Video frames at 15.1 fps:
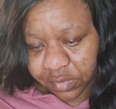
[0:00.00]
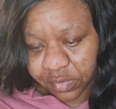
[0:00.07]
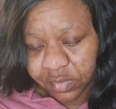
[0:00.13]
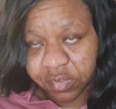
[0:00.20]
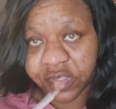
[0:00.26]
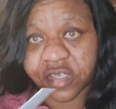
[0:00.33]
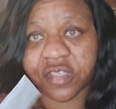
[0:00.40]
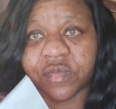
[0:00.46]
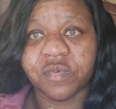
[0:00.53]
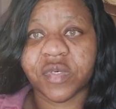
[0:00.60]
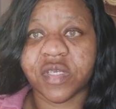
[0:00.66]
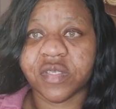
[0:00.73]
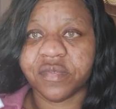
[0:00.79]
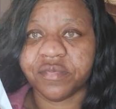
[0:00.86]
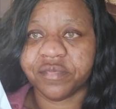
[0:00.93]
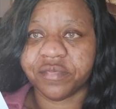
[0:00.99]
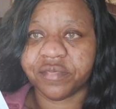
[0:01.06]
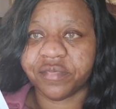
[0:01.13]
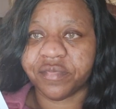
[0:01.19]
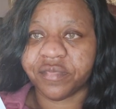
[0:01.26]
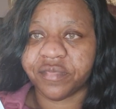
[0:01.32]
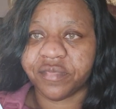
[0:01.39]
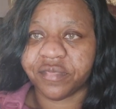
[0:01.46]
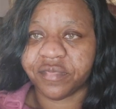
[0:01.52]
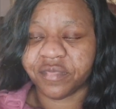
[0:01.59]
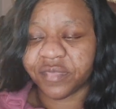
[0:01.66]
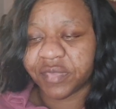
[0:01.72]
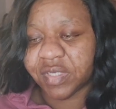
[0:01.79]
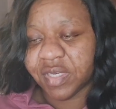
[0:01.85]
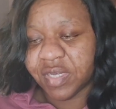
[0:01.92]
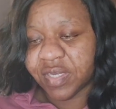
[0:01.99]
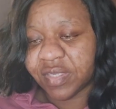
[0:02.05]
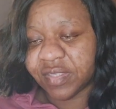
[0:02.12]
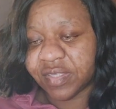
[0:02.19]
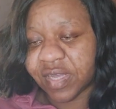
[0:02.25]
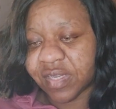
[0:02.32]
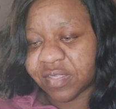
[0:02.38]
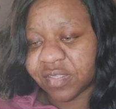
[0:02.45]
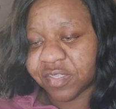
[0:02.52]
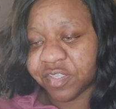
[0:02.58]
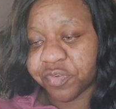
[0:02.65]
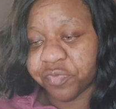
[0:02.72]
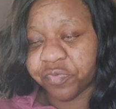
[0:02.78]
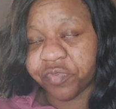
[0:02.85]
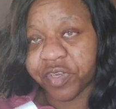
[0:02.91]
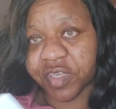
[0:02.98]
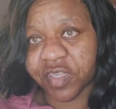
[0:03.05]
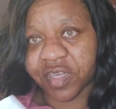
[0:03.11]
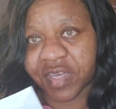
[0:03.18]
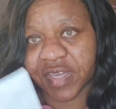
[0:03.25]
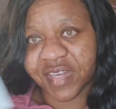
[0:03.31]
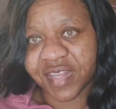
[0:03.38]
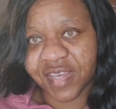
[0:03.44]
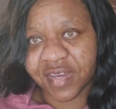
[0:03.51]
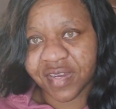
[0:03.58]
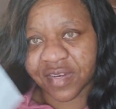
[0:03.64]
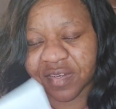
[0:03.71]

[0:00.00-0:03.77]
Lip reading: This one says, to real Kanika,